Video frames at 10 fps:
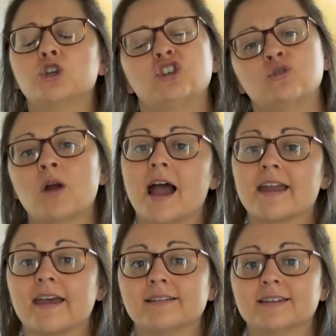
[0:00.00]

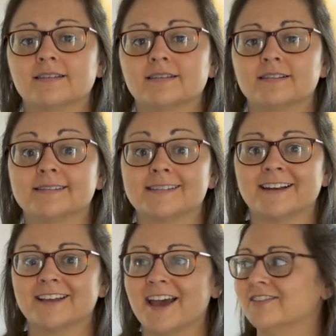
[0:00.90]
Try it,
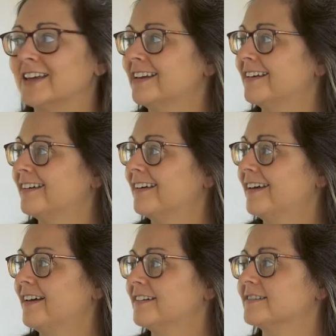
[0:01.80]
said Kevin.
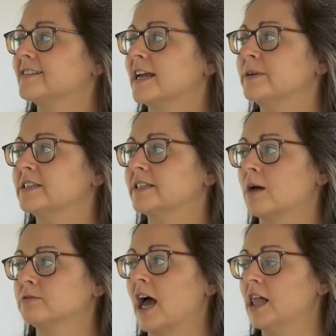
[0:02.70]
Sammy
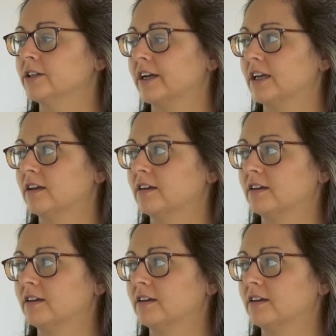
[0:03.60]
stopped hollering.